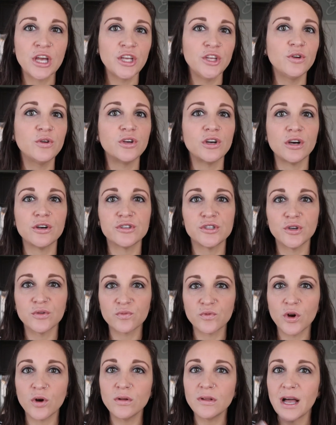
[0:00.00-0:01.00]
You could also
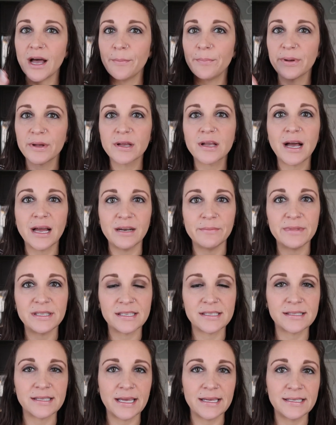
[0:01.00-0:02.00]
roll up, cut them
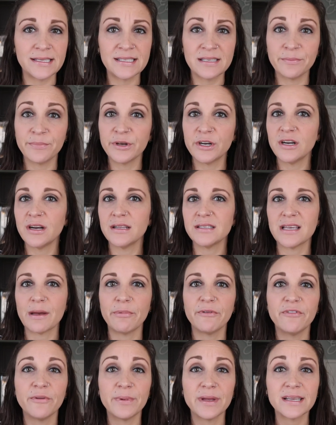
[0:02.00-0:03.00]
into slices and put it on
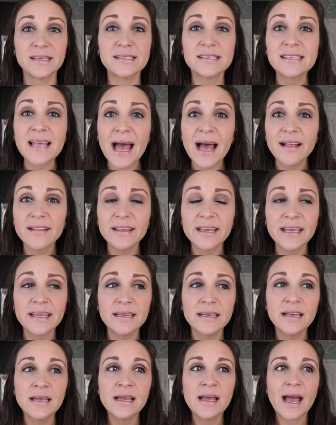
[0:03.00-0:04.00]
top of a big
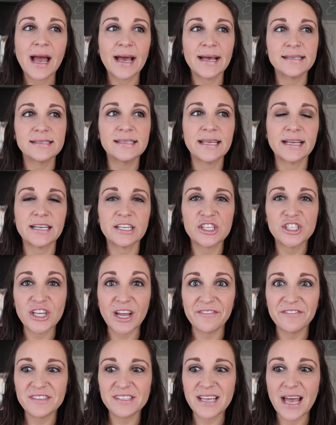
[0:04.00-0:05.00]
salad as like a
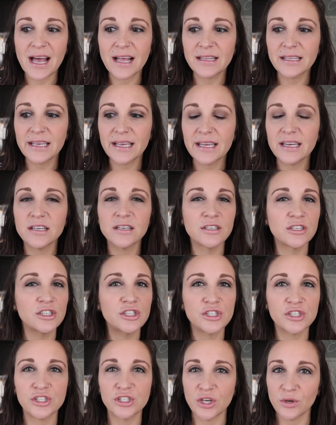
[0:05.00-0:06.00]
chef salad.
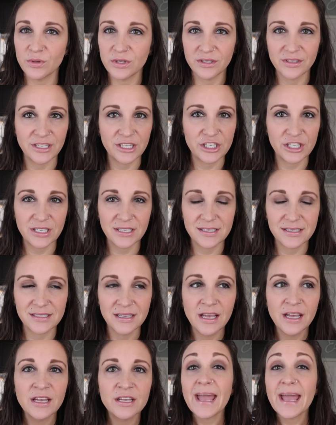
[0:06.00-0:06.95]
So delicious.